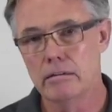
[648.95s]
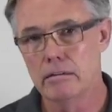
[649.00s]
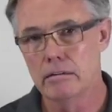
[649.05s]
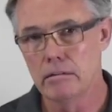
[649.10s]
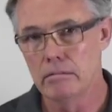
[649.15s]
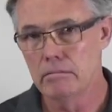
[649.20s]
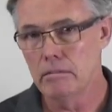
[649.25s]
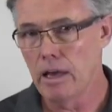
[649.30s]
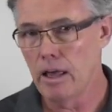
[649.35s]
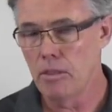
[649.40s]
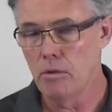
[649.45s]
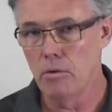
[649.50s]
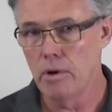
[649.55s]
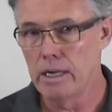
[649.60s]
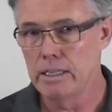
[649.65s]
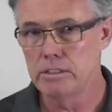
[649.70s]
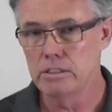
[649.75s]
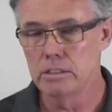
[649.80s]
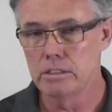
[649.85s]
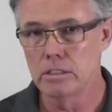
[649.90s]
And
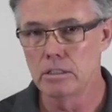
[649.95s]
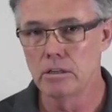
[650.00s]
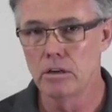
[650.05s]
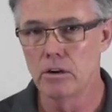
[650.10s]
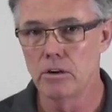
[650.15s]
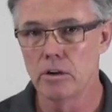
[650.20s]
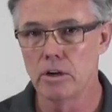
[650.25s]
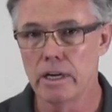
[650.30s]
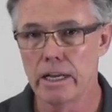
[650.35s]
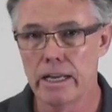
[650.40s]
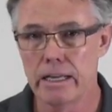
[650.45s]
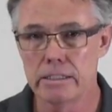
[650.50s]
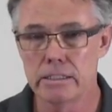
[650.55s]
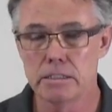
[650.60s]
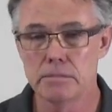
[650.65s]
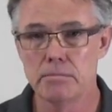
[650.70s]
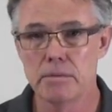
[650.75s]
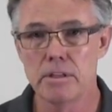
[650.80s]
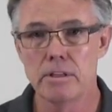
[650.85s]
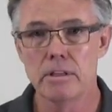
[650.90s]
otherwise, you could go to a
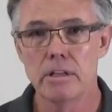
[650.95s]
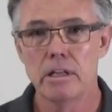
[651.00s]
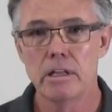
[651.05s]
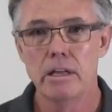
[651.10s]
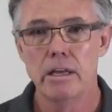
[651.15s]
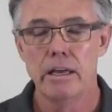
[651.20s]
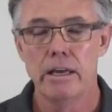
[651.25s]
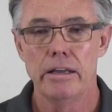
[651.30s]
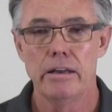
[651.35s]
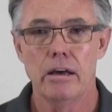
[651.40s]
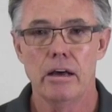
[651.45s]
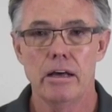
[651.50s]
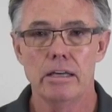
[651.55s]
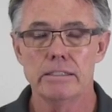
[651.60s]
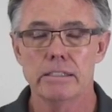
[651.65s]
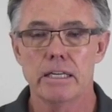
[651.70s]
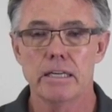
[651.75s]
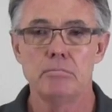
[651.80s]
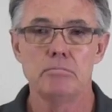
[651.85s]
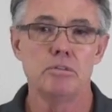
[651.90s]
gunsmith and
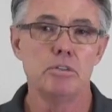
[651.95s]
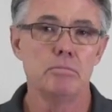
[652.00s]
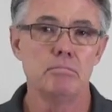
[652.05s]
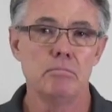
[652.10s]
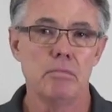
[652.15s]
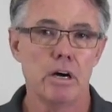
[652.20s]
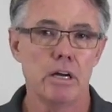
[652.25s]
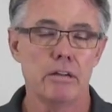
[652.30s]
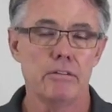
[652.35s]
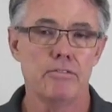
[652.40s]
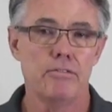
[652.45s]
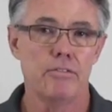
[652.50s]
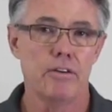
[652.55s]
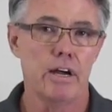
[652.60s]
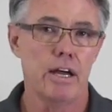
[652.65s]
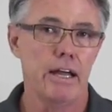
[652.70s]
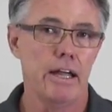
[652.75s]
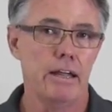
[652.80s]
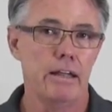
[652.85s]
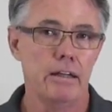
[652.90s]
ask him to
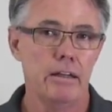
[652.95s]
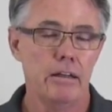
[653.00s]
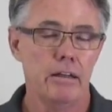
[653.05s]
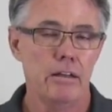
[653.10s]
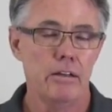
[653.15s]
modify